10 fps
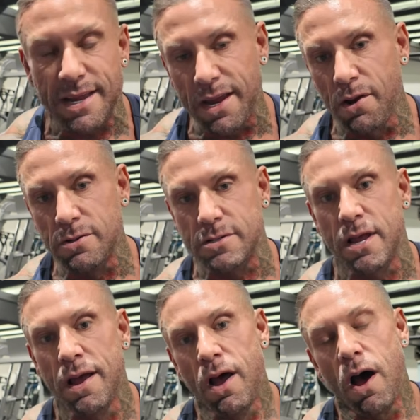to use
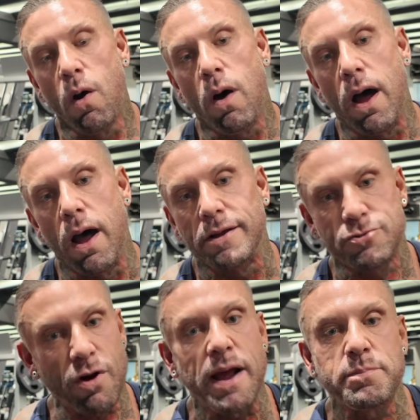
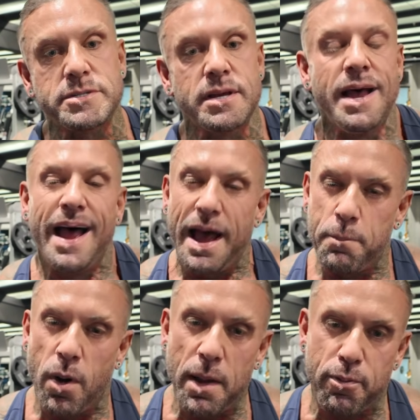straps, and
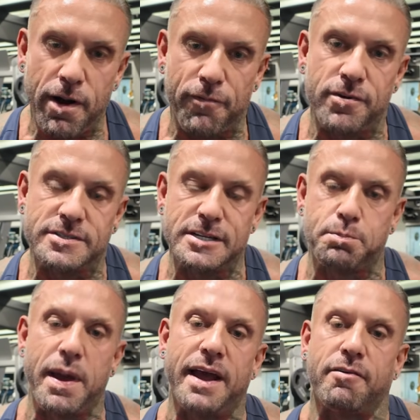my preference is
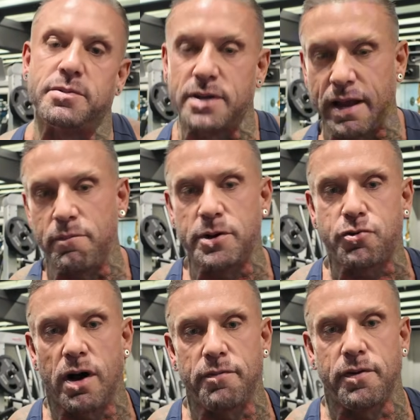bear grip. So give them a
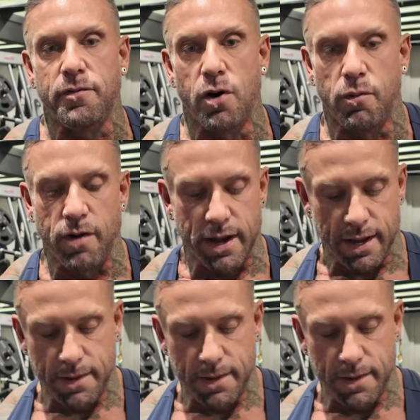try if you've not already.